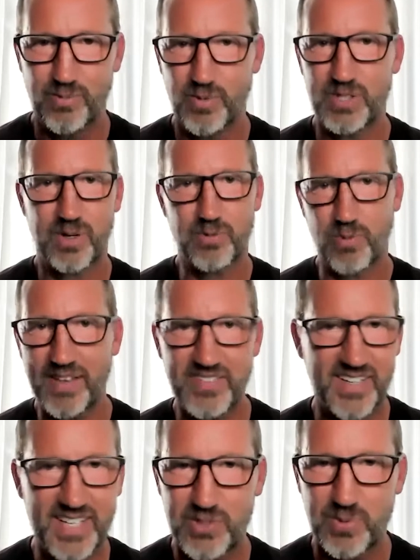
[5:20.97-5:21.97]
Which one
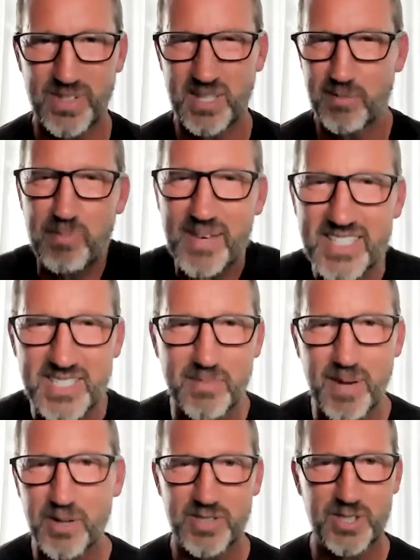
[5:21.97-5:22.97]
resonates with them or means the
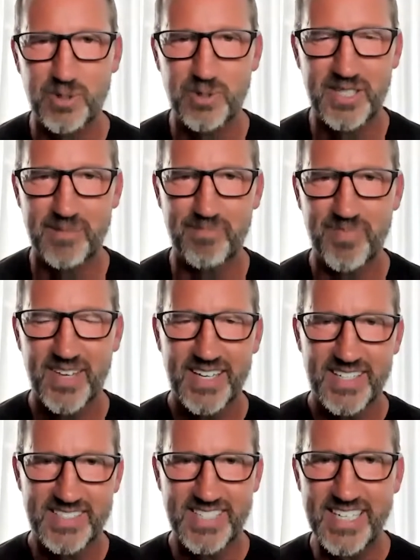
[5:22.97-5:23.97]
most to them?
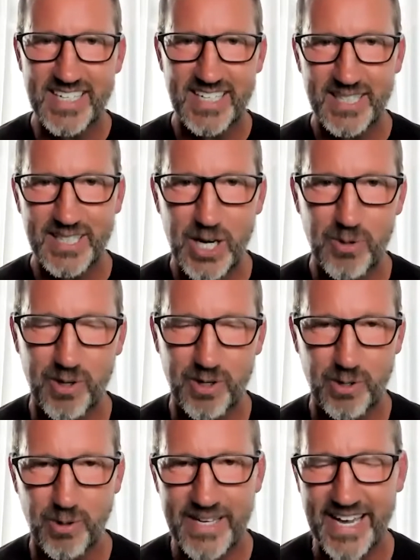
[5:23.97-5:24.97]
Seek, go, or
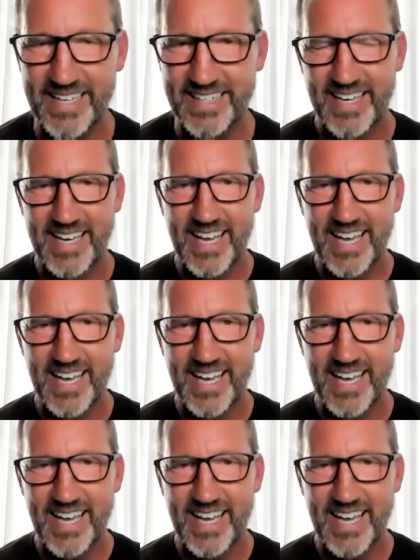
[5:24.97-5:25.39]
create.